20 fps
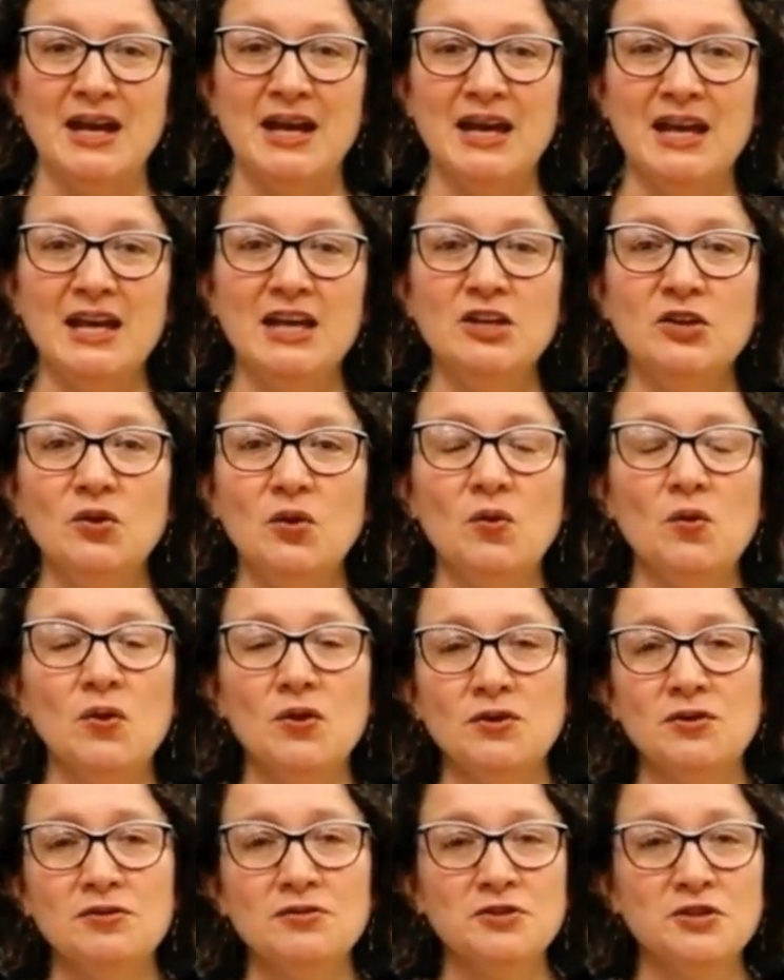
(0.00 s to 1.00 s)
in
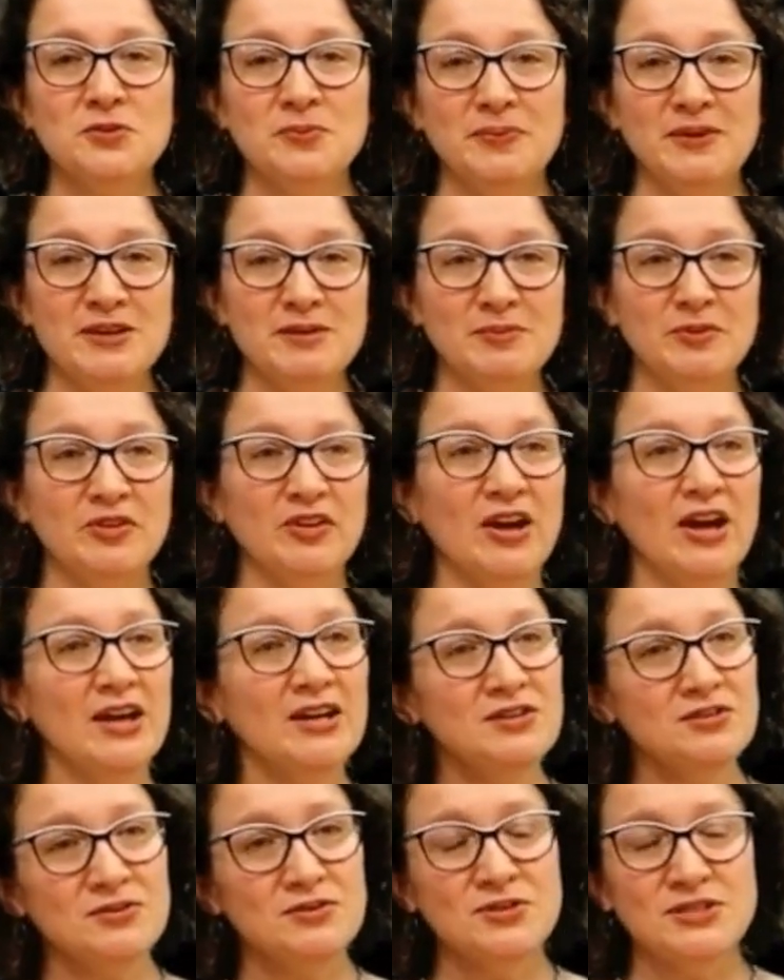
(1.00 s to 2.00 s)
order to be able to
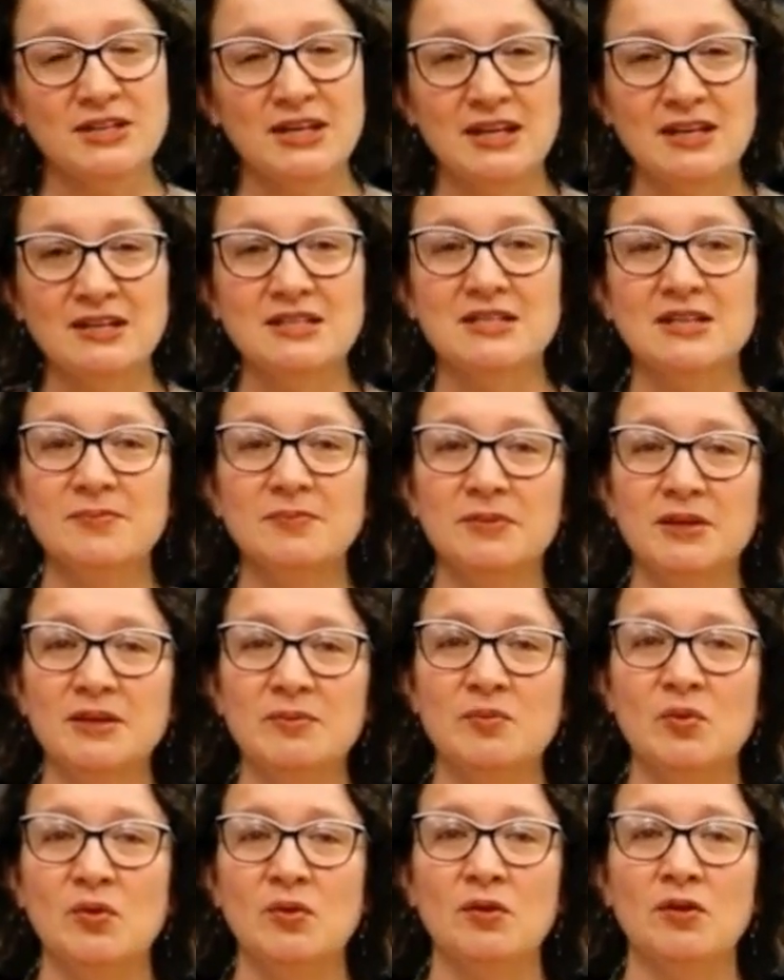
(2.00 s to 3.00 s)
understand something
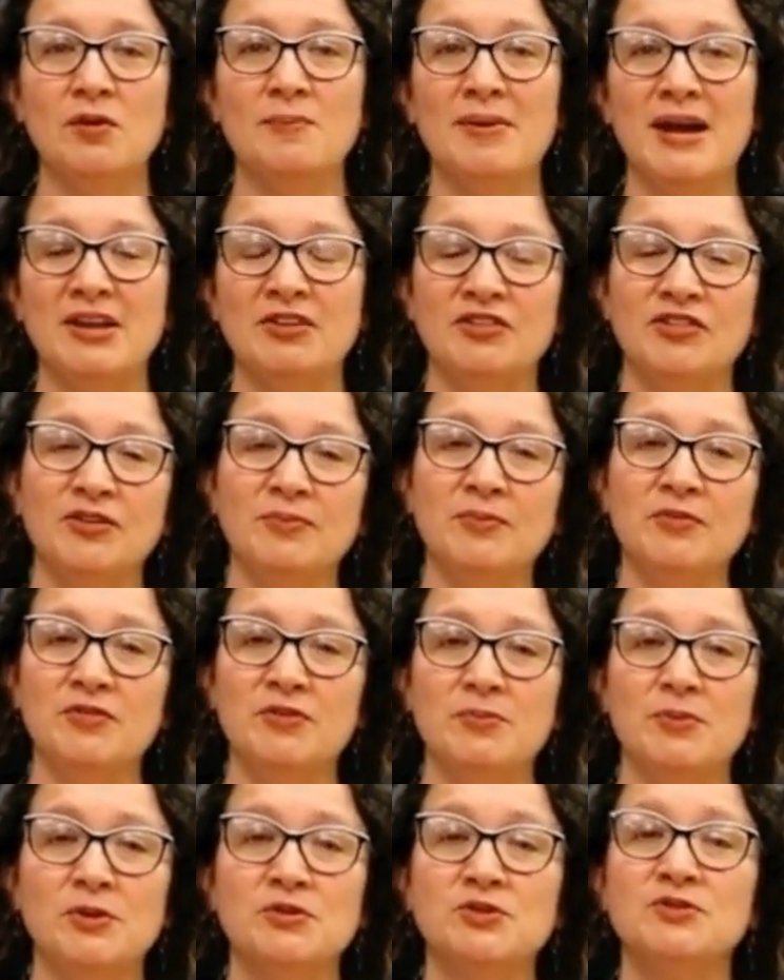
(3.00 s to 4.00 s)
more about some of the
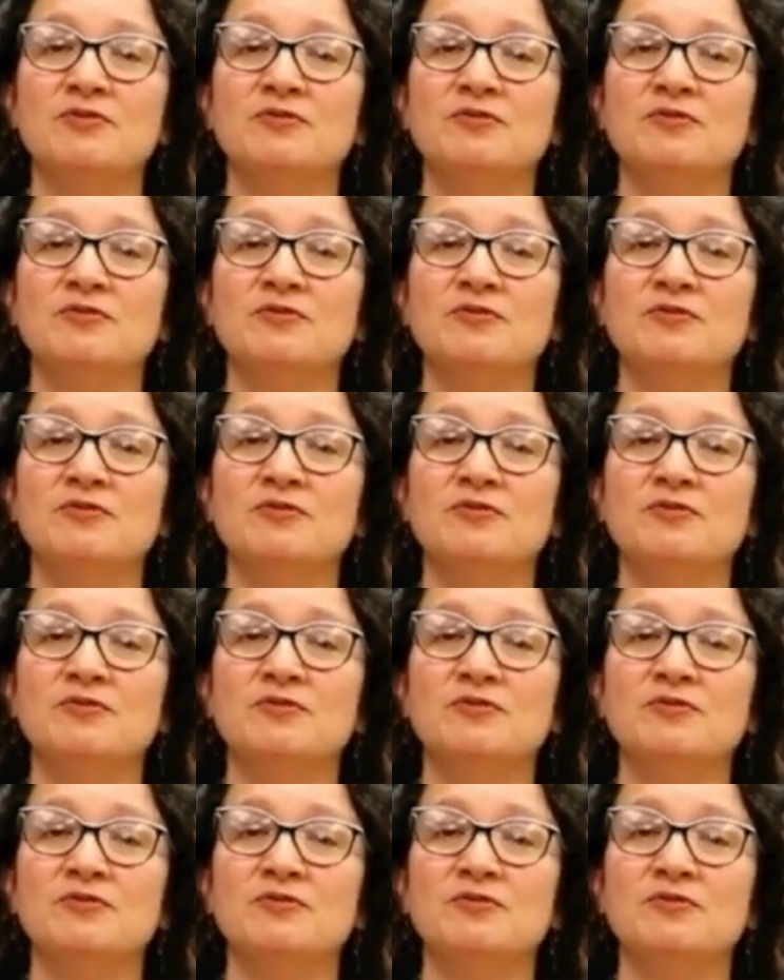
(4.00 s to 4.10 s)
most